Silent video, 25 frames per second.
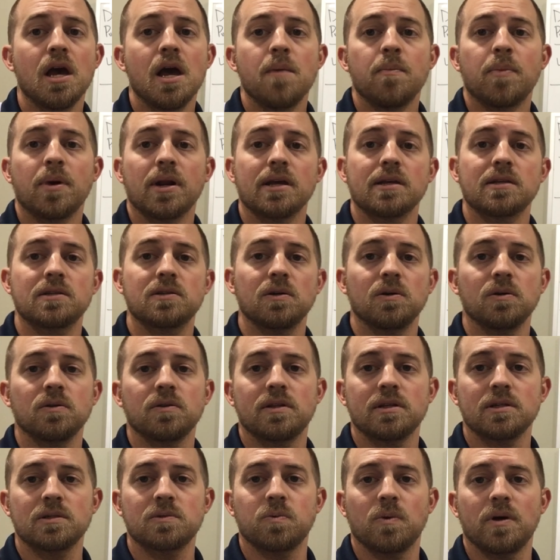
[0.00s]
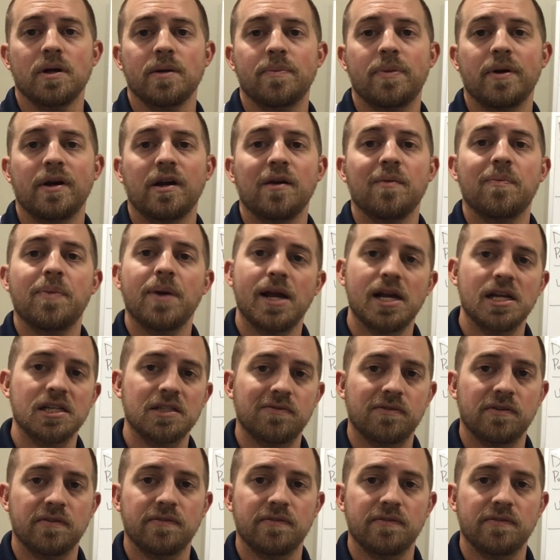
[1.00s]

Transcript: But I sold this one pair of pants for